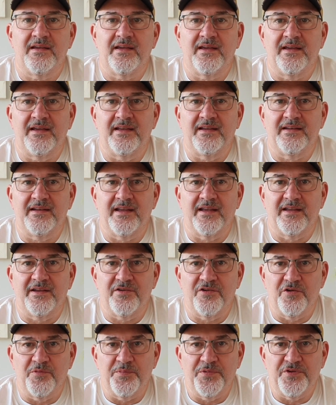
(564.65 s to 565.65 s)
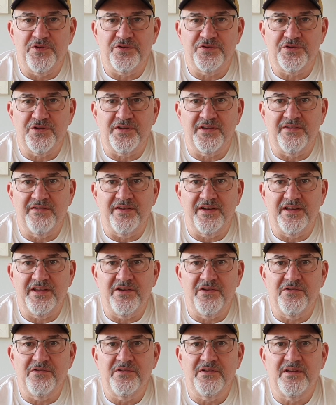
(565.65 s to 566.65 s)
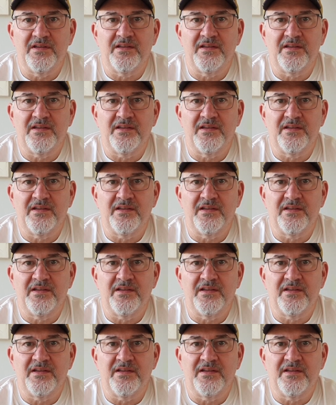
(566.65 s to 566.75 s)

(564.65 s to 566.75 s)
and I hope you enjoyed the video.